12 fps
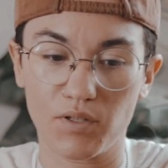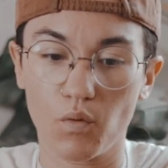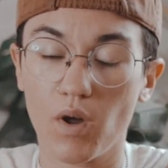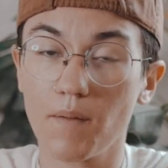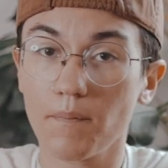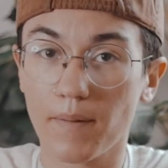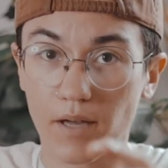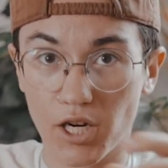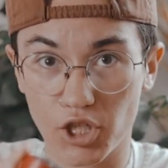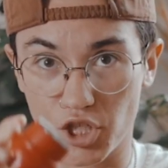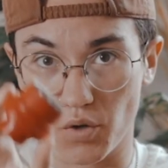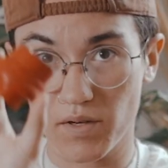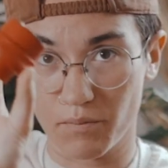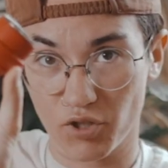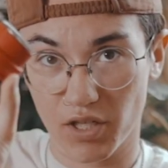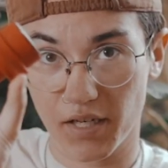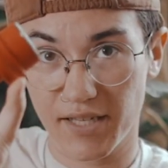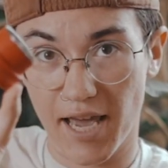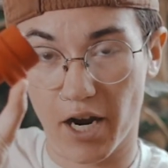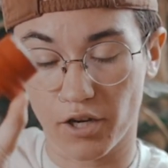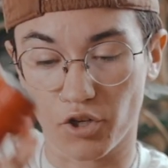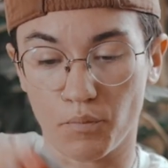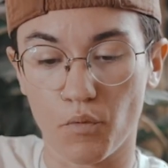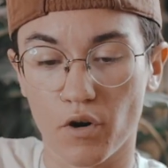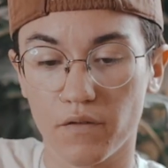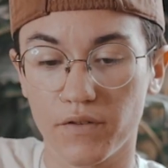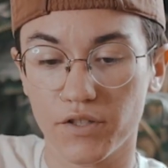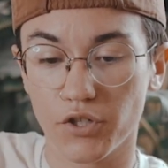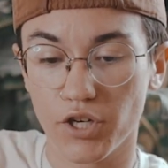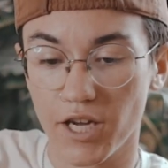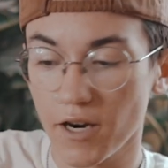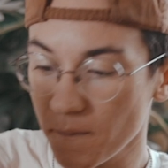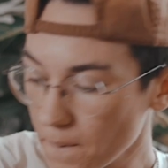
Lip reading: So what I'm gonna do is I'm just gonna take our little portafilter here,